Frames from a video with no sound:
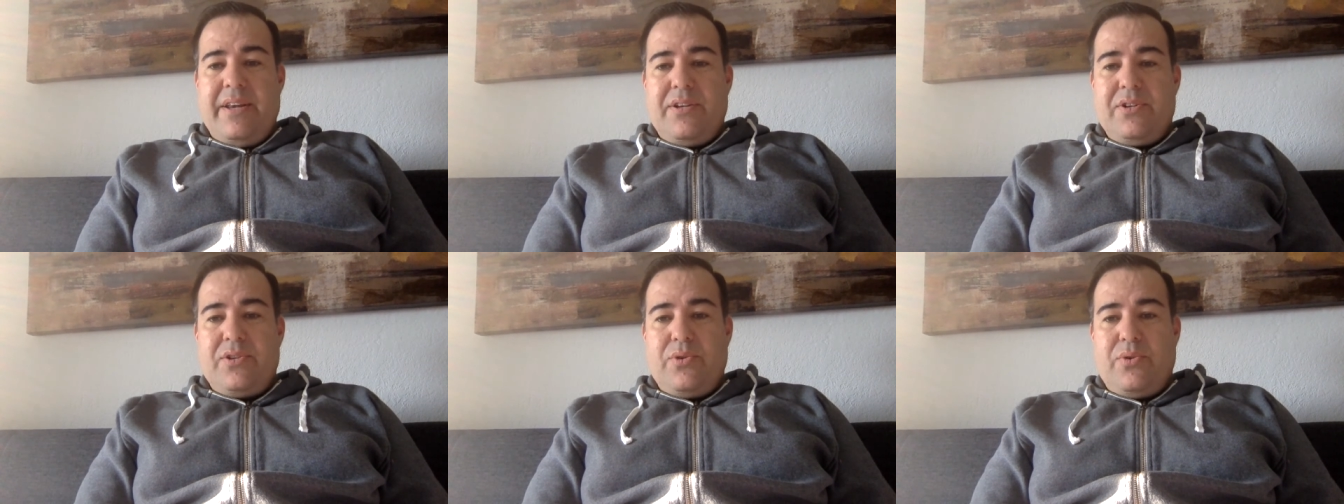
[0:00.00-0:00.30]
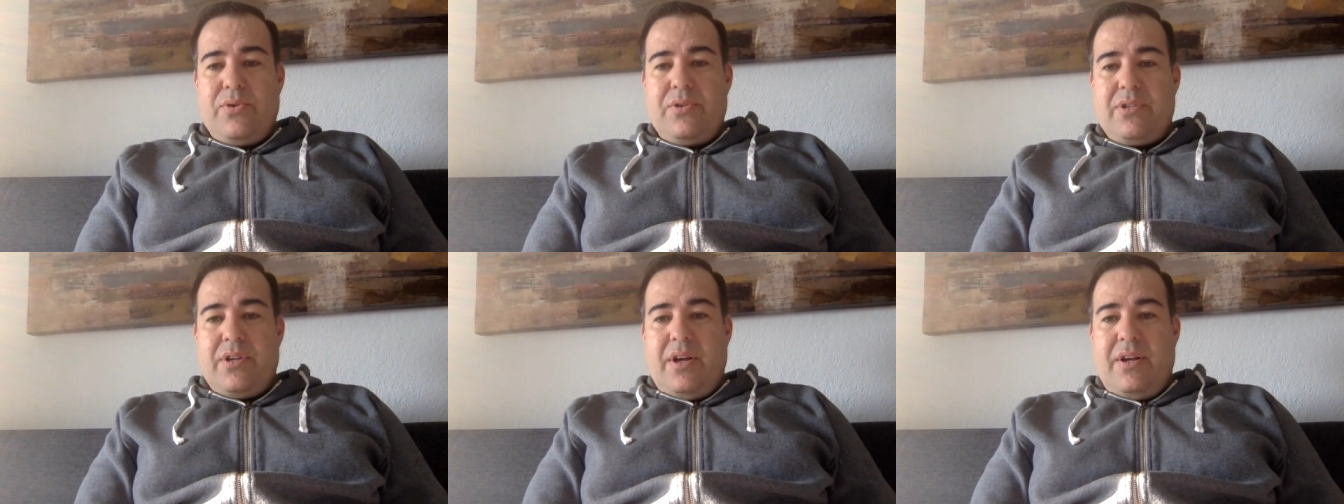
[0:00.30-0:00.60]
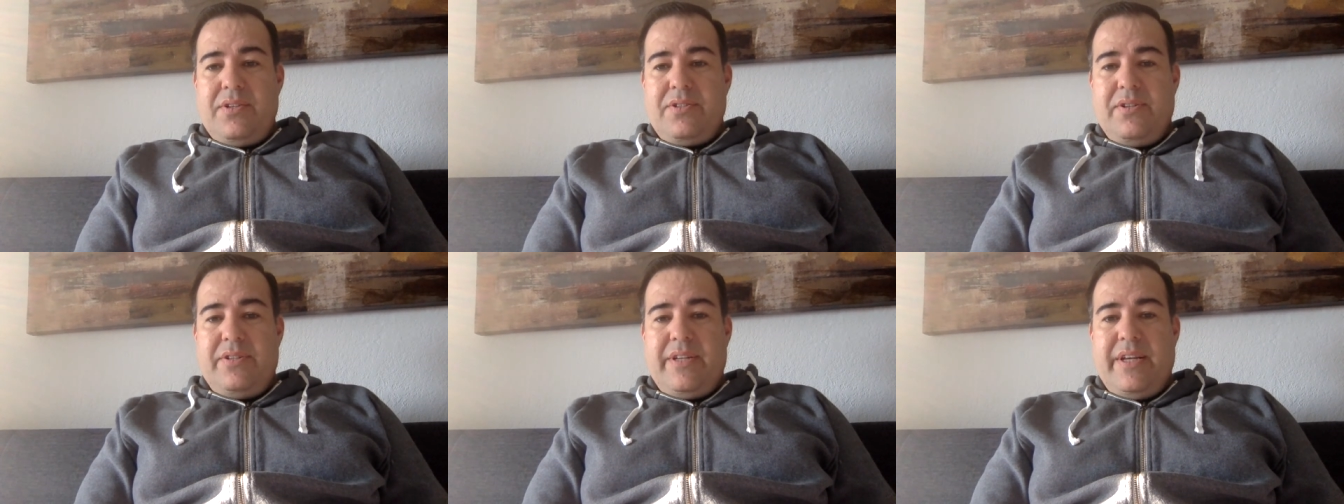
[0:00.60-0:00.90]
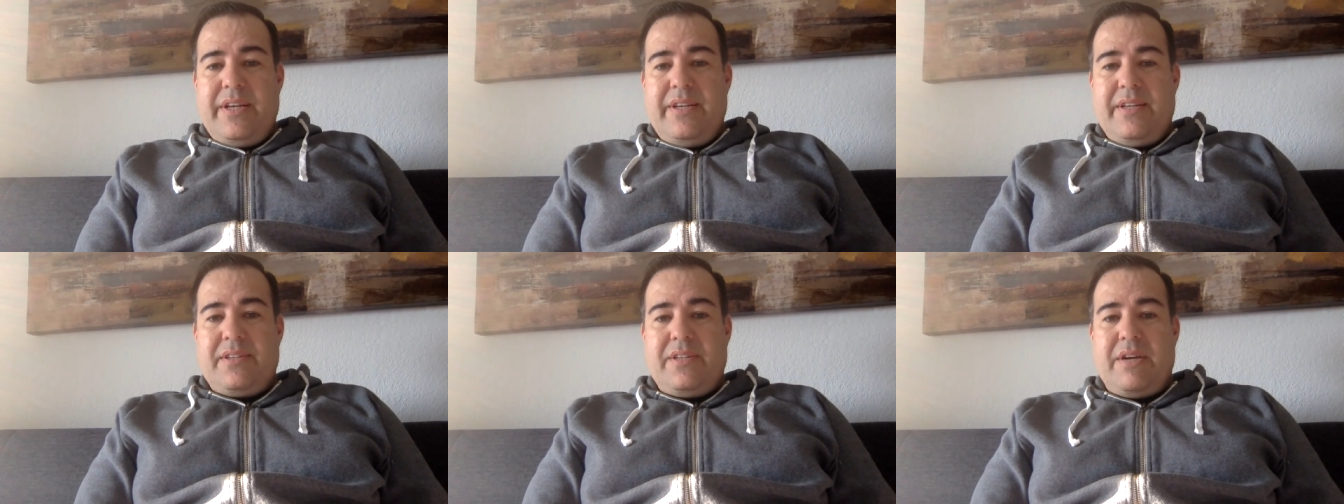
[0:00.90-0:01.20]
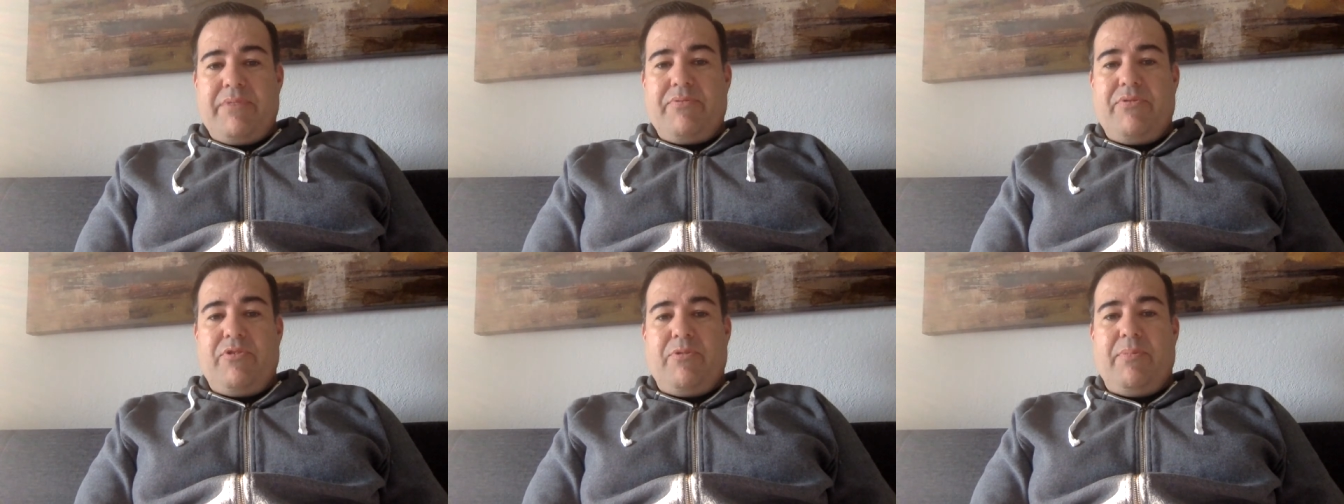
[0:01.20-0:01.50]
disorders also tend to
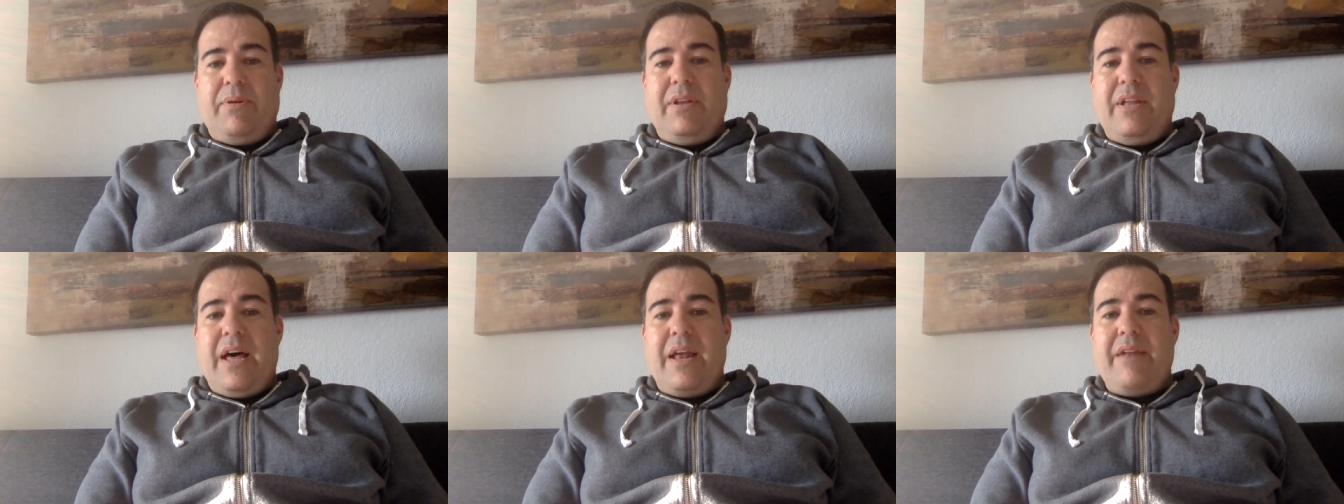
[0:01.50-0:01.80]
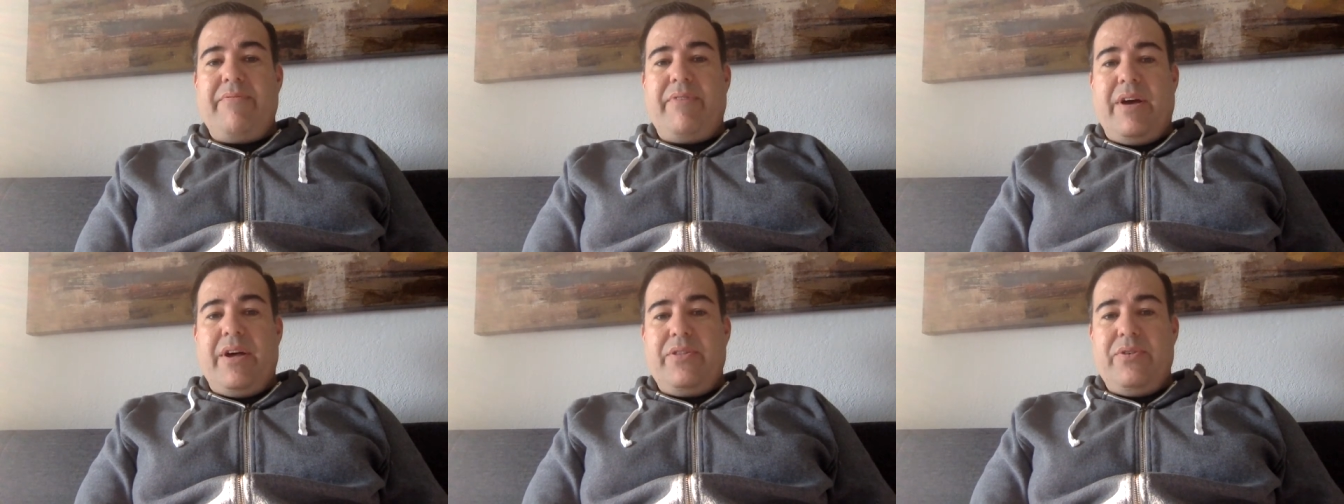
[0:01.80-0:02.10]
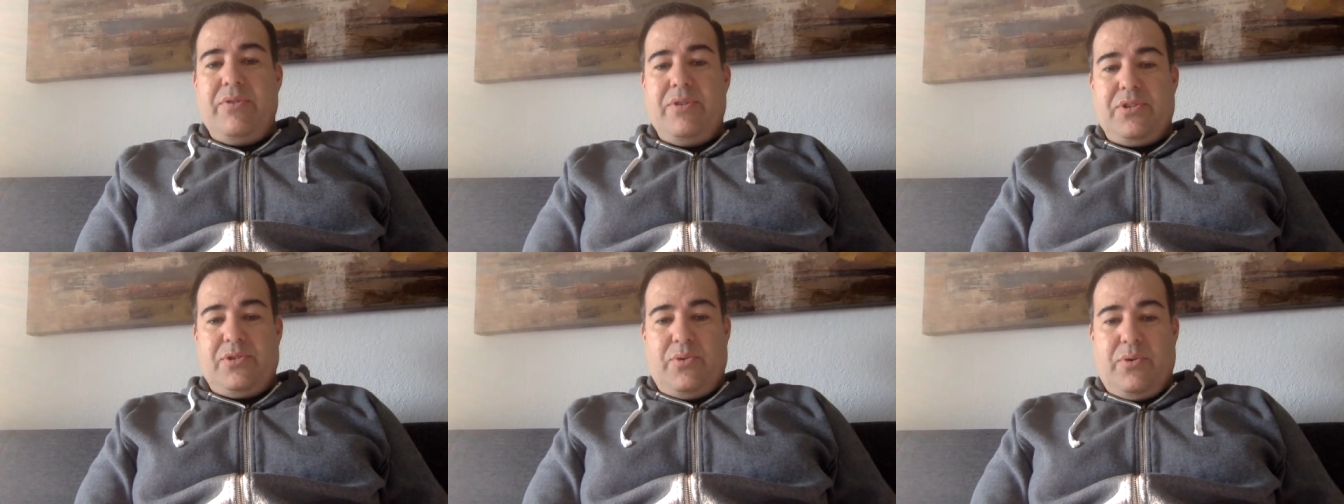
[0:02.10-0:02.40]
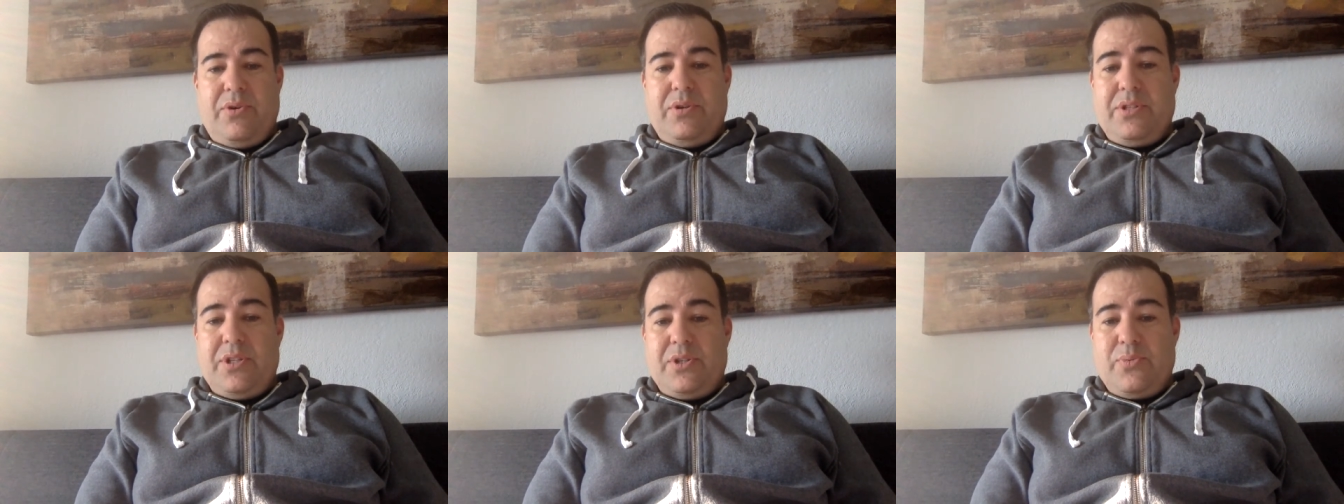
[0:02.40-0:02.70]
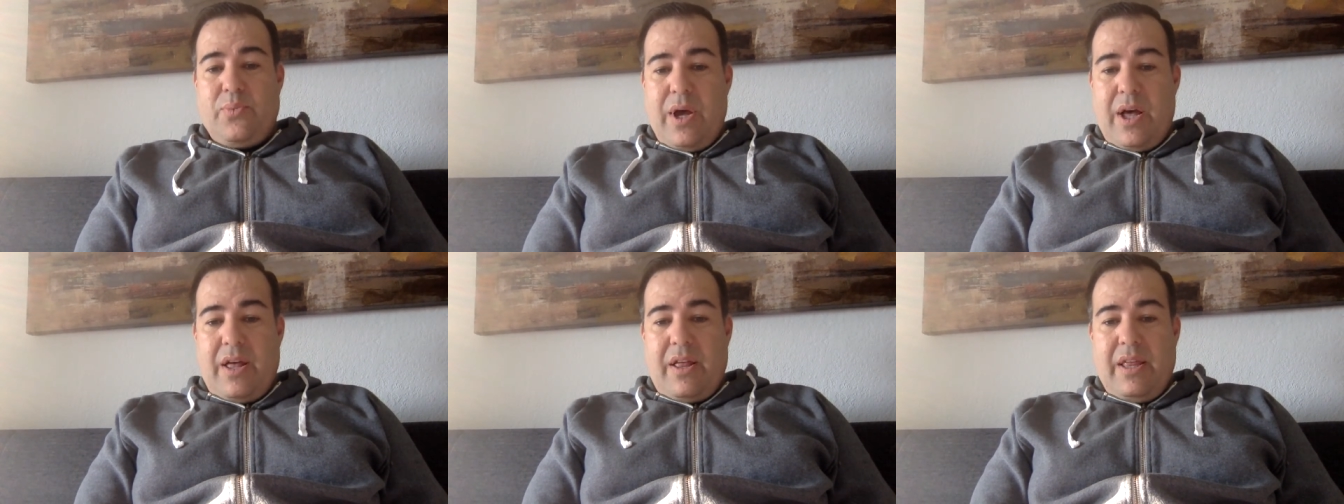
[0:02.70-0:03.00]
suffer from a lot of other disorders as
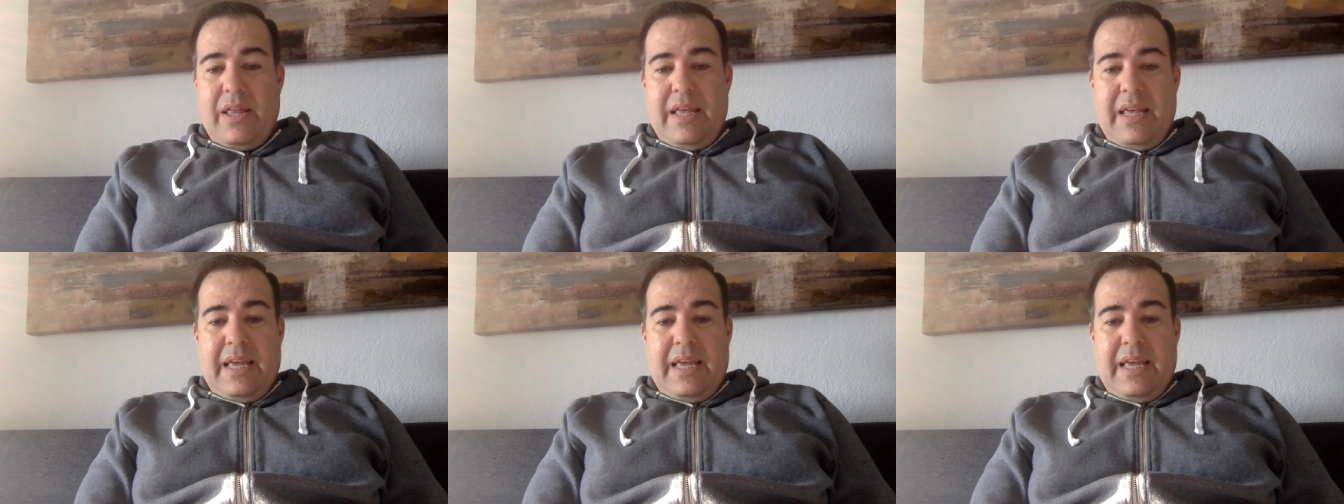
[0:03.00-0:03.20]
well.